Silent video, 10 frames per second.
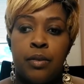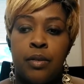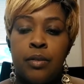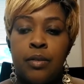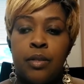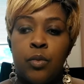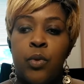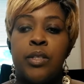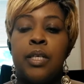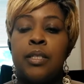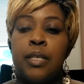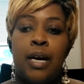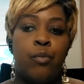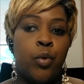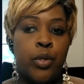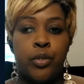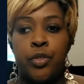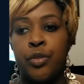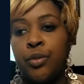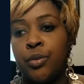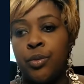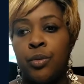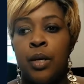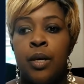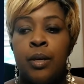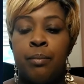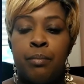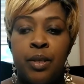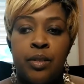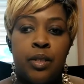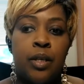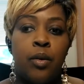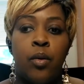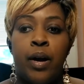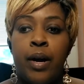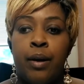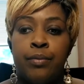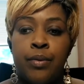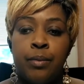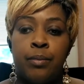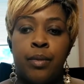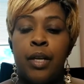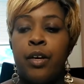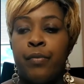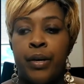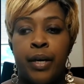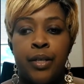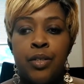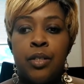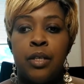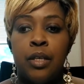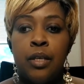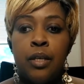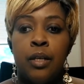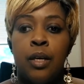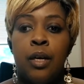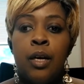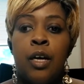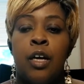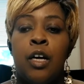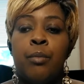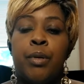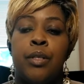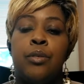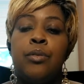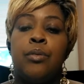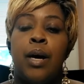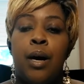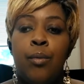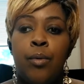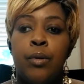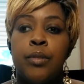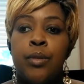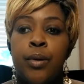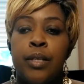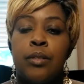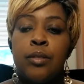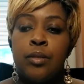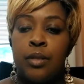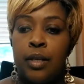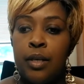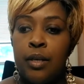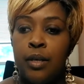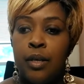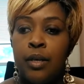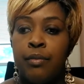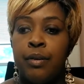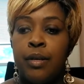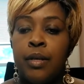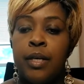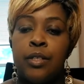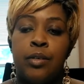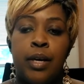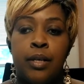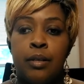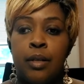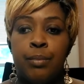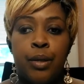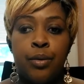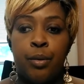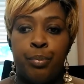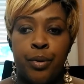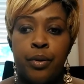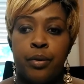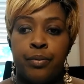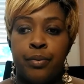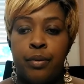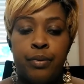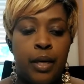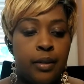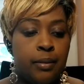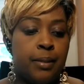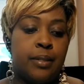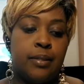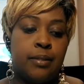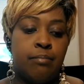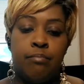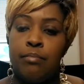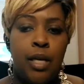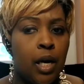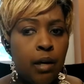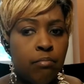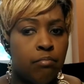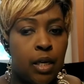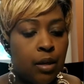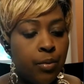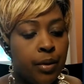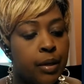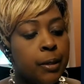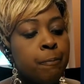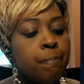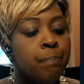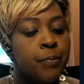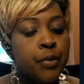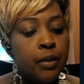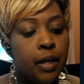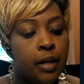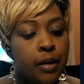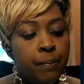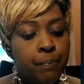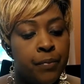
It's one thing to have one or two missing or have some clarification needed, but you do not want to wait until the day of and try to upload a book of documents. Not going to work. Okay?